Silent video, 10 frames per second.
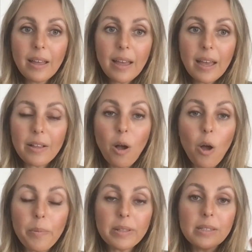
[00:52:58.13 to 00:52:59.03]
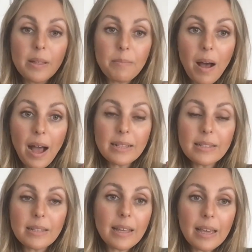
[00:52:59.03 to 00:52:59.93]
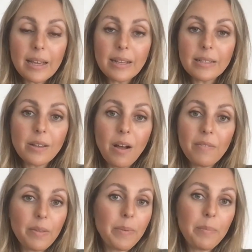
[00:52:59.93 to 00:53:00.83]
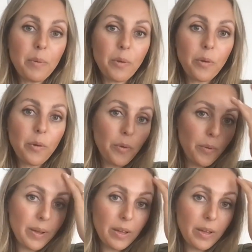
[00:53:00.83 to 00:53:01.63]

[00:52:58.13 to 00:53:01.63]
it opens the minds and the ears of the people who